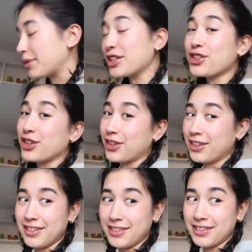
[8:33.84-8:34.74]
but it's
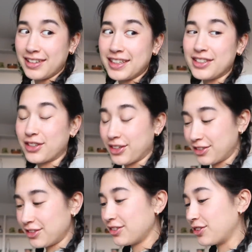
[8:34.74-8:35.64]
good. It's good
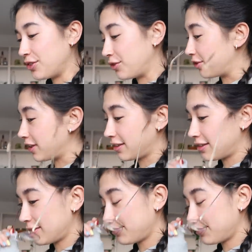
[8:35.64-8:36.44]
to do new things.